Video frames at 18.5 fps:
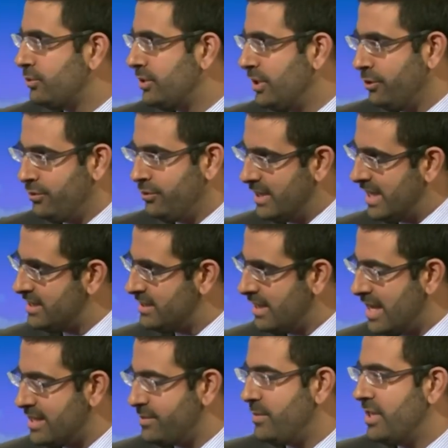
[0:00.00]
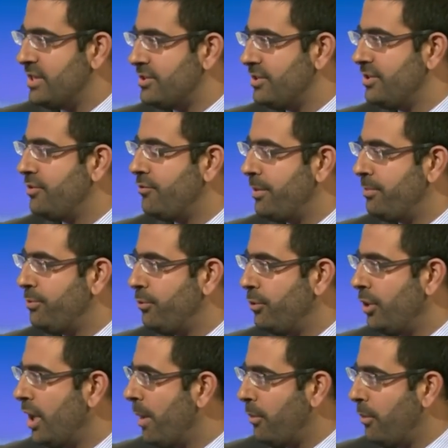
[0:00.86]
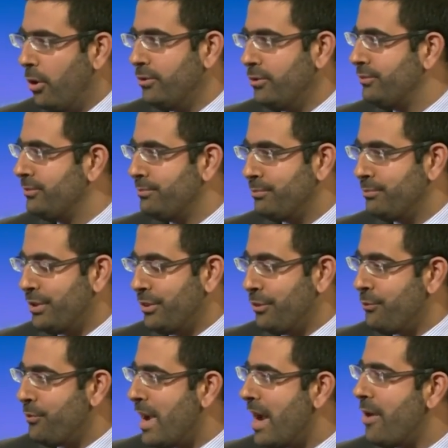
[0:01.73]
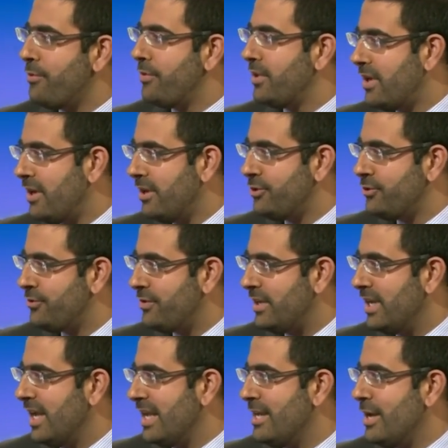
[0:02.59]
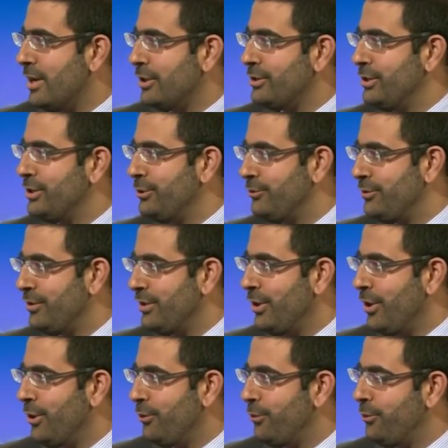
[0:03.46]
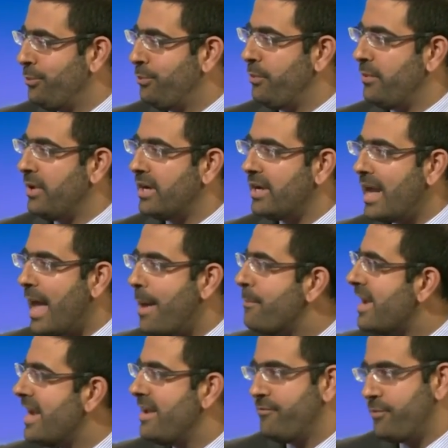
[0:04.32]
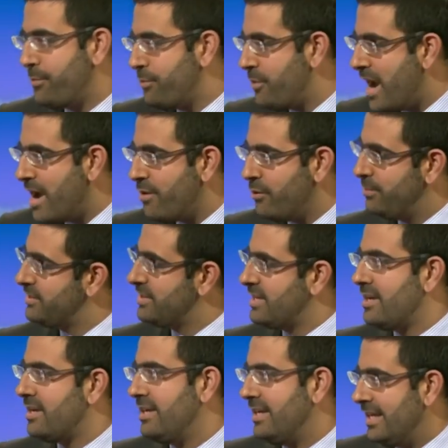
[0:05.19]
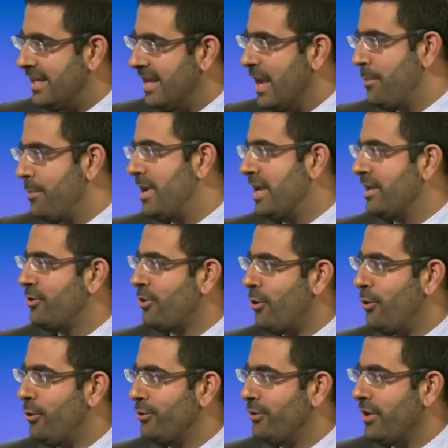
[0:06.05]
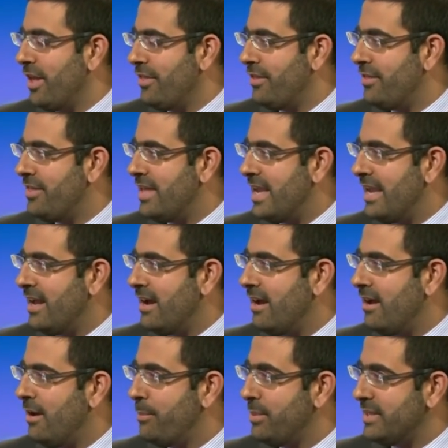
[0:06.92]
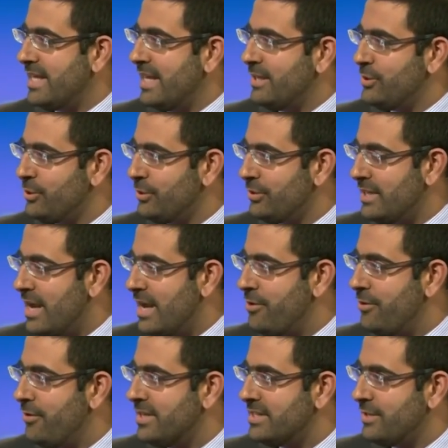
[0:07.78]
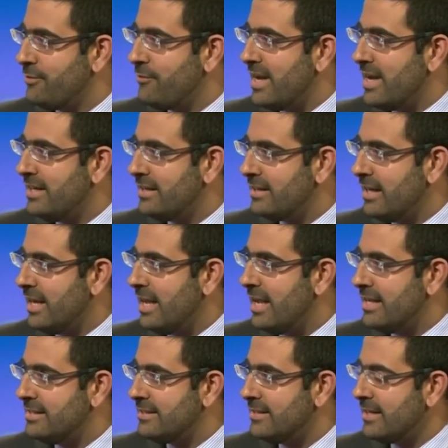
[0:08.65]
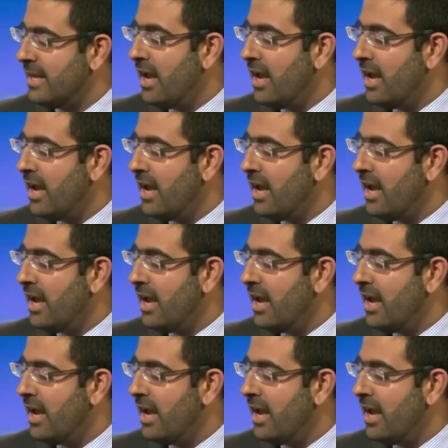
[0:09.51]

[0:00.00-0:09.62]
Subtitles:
children, as mentioned in the report, but throughout the country, young children who campaign for prayer rooms suddenly being told that they are potential terrorists and radicalized.